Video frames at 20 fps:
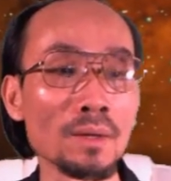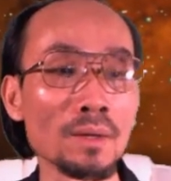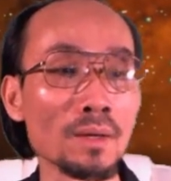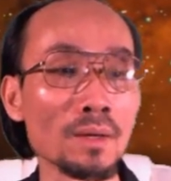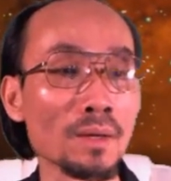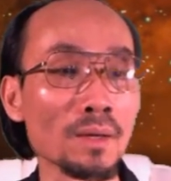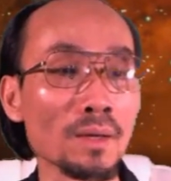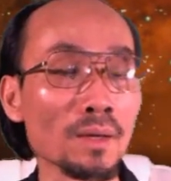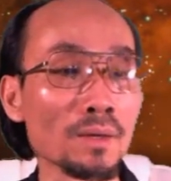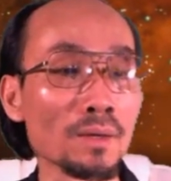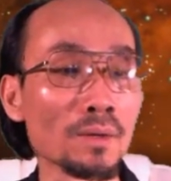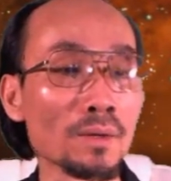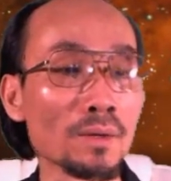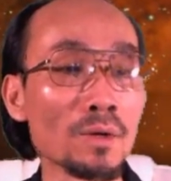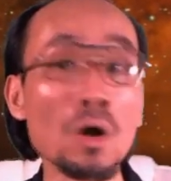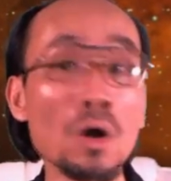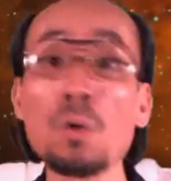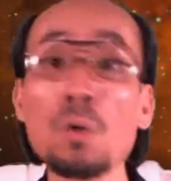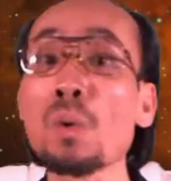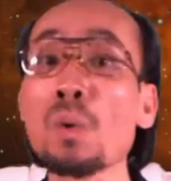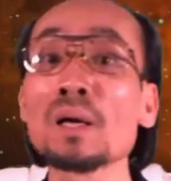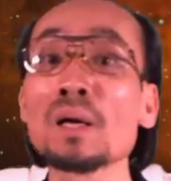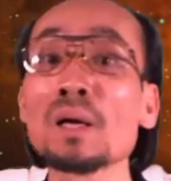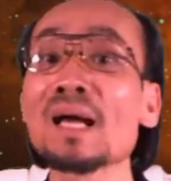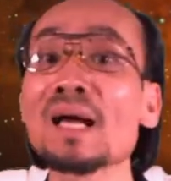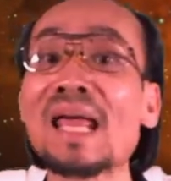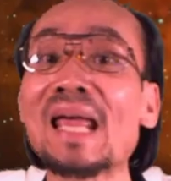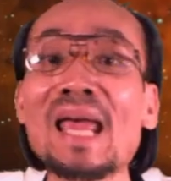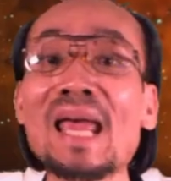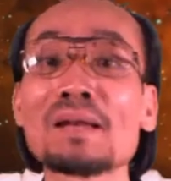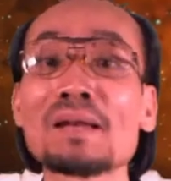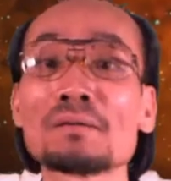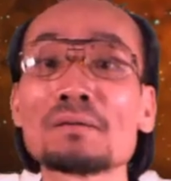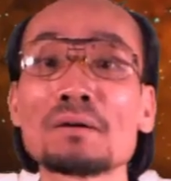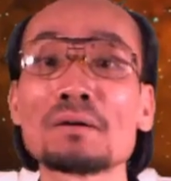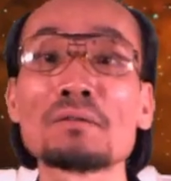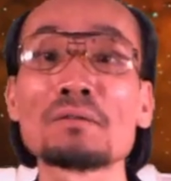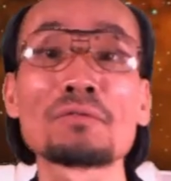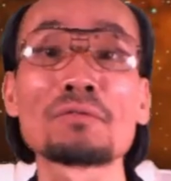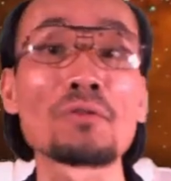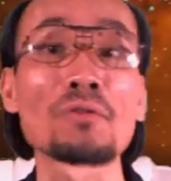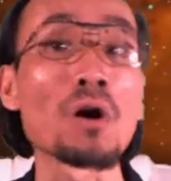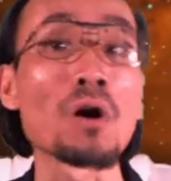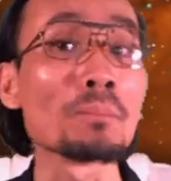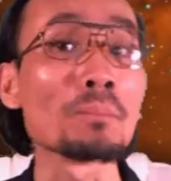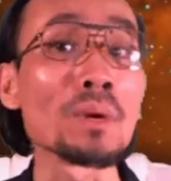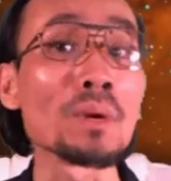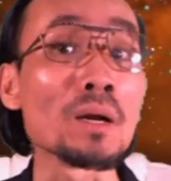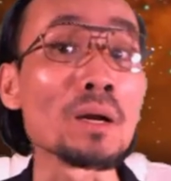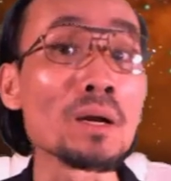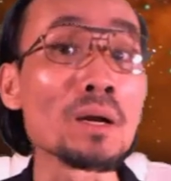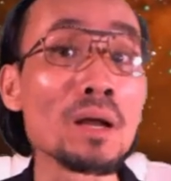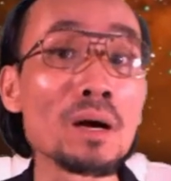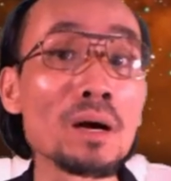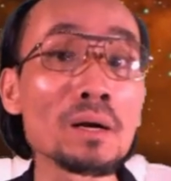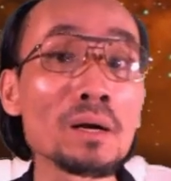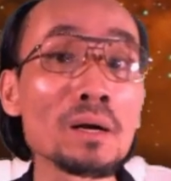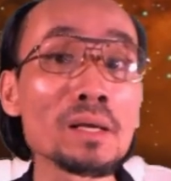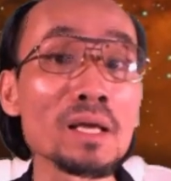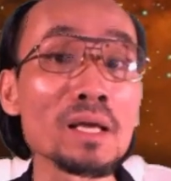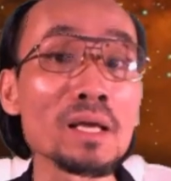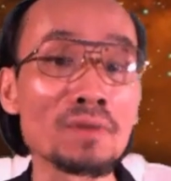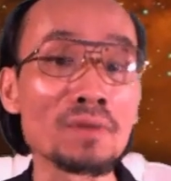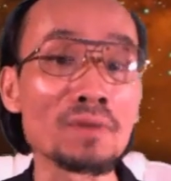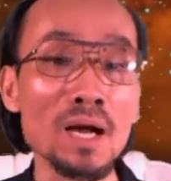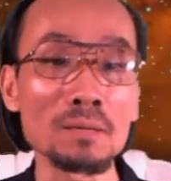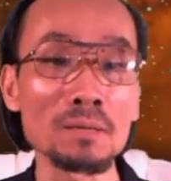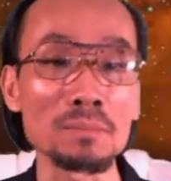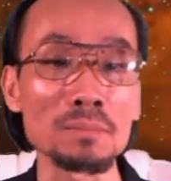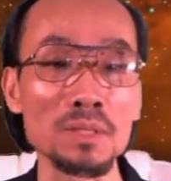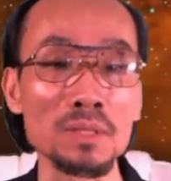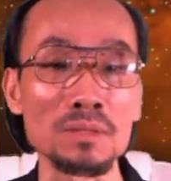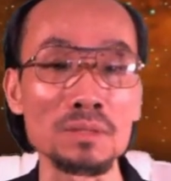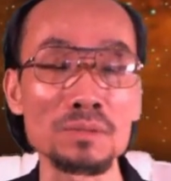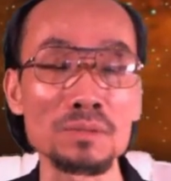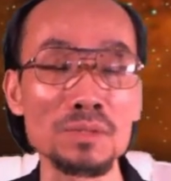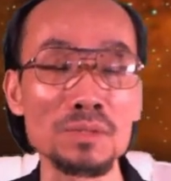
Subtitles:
one gonna gain from the dirty environment.